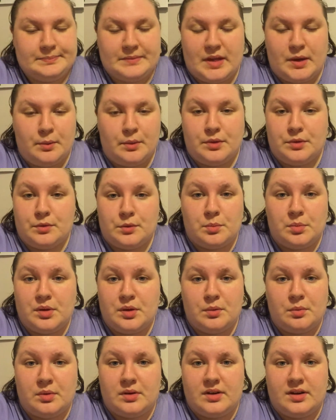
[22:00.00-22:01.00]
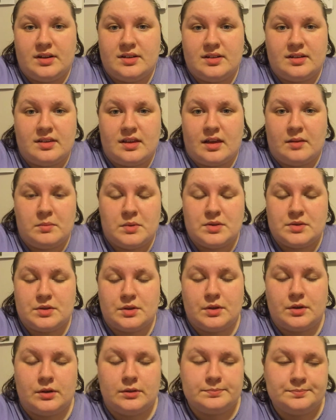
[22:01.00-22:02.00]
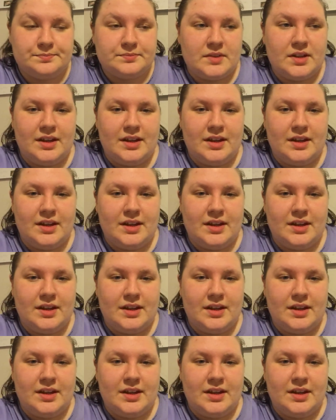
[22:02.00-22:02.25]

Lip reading: I went through puberty to that musical,